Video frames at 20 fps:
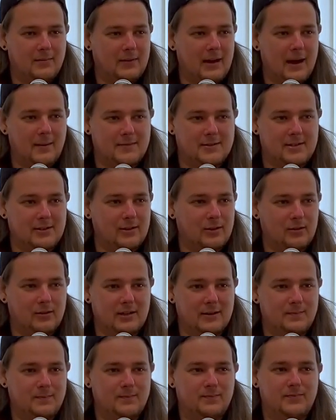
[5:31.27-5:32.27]

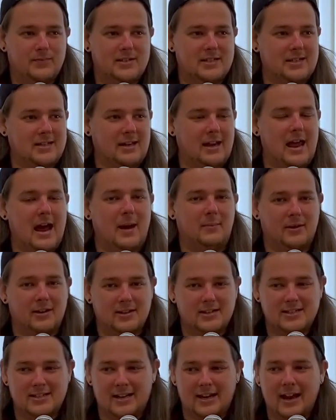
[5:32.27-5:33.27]
absolutely
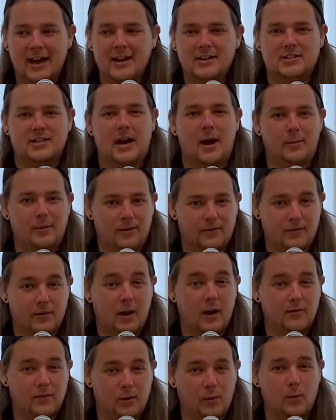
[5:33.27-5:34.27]
sledgehammer
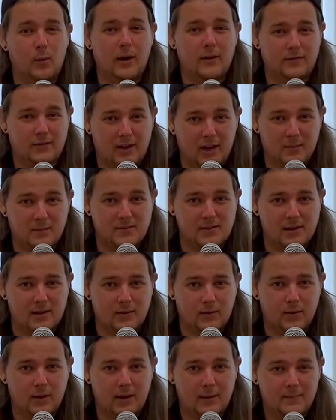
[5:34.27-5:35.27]
of a riff comes
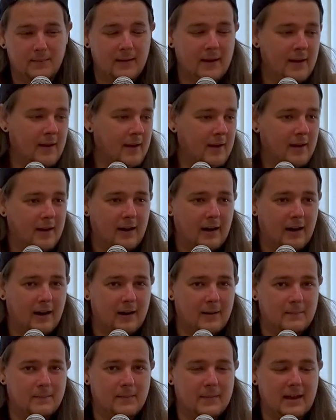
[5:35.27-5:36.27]
in, right?
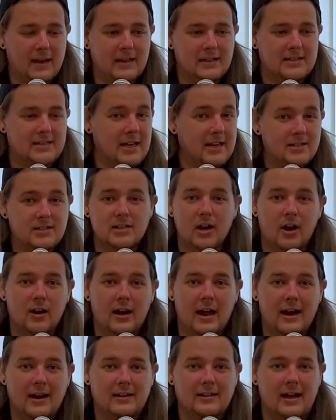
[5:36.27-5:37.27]
It's not
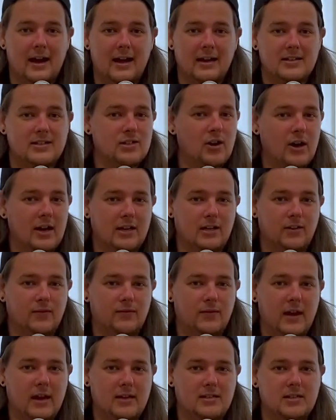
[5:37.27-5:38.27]
like that. It's not in your
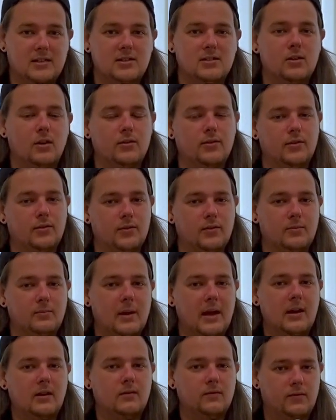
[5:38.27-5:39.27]
face. It's not the
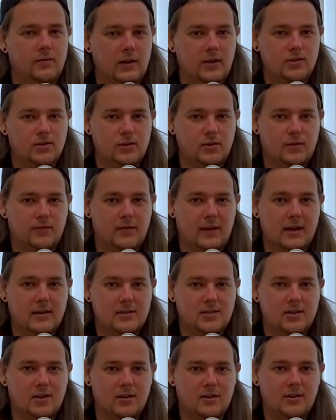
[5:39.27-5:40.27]
main feature of that
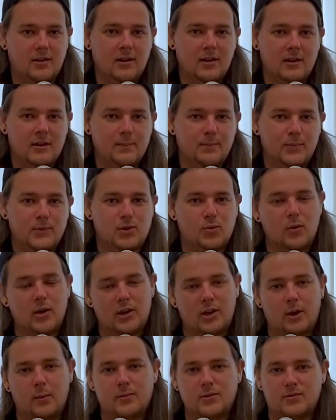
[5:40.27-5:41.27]
song. So when
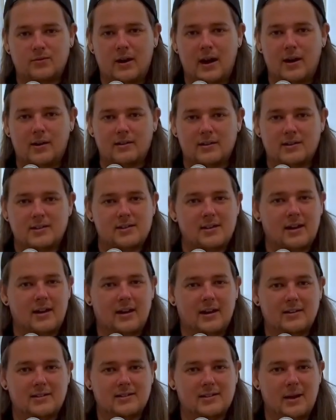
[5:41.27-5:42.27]
it comes round, it's
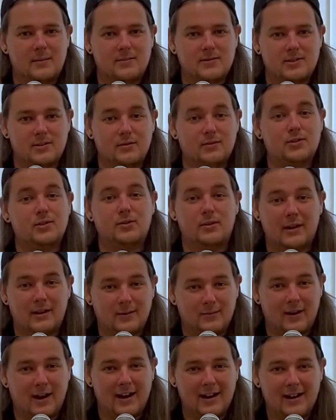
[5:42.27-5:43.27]
an absolute
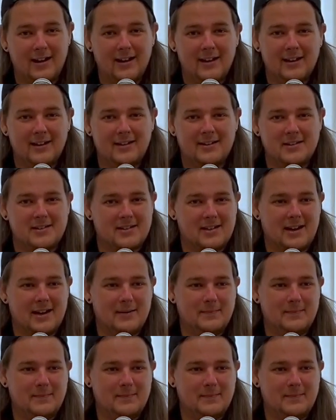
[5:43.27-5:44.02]
treat, right? Because